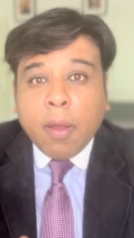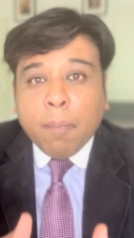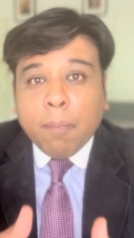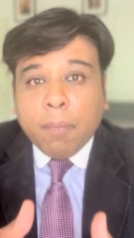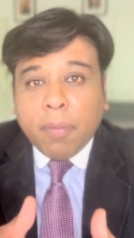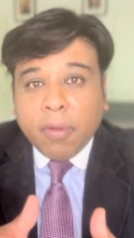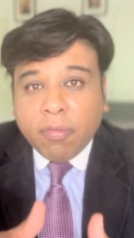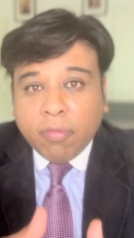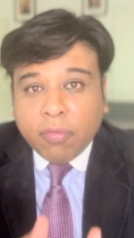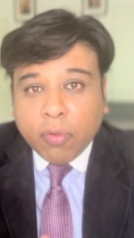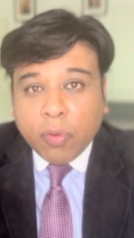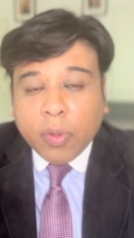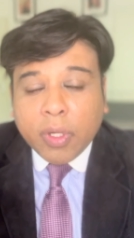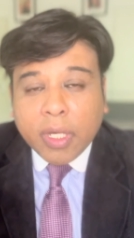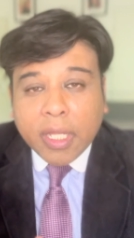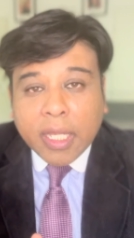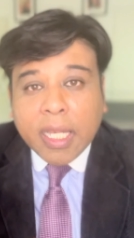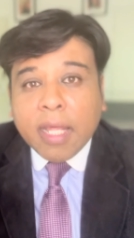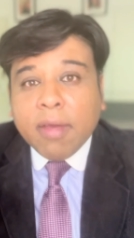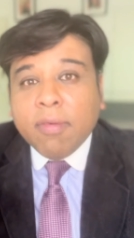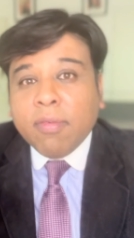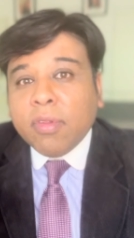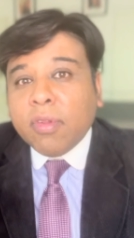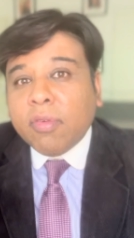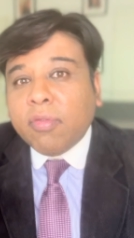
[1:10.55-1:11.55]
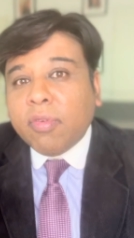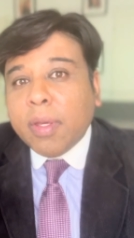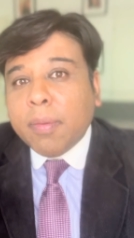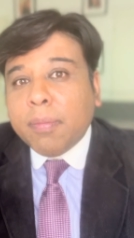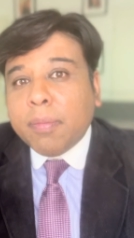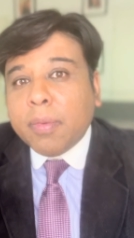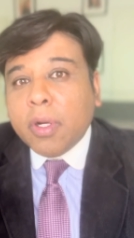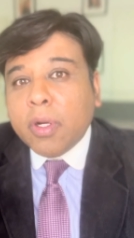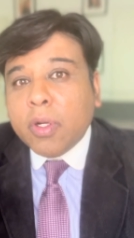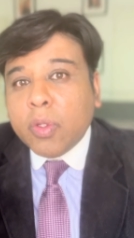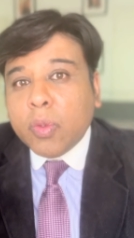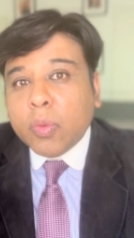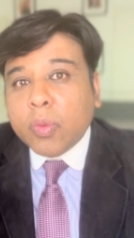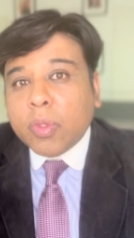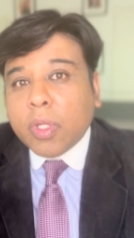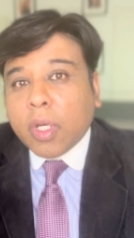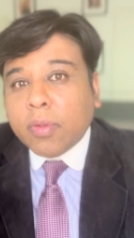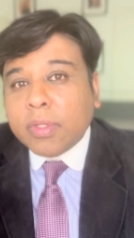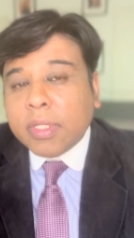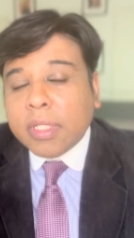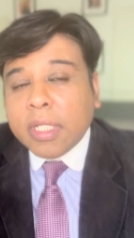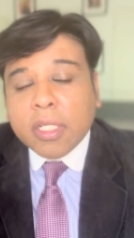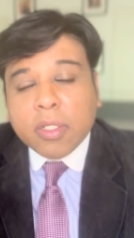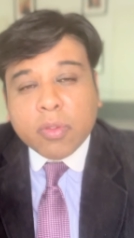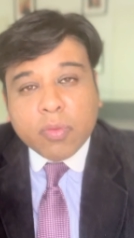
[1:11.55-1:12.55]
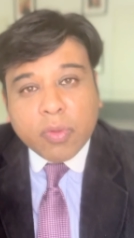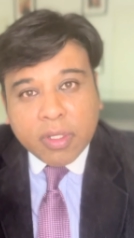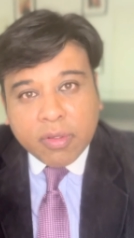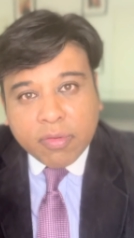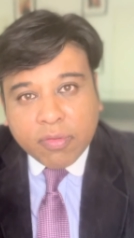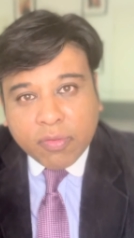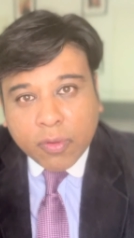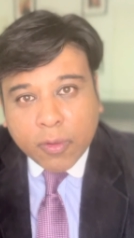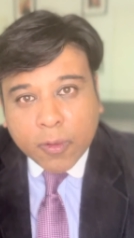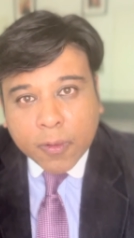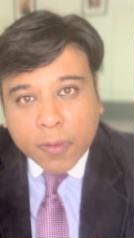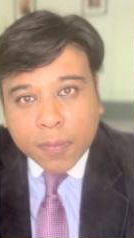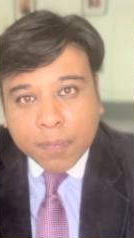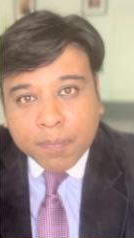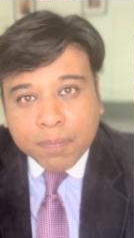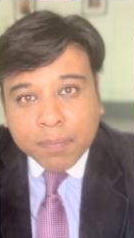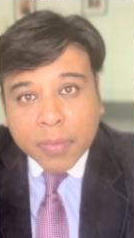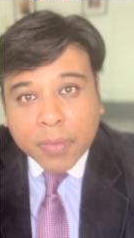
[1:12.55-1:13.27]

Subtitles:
before 11th of April 2024,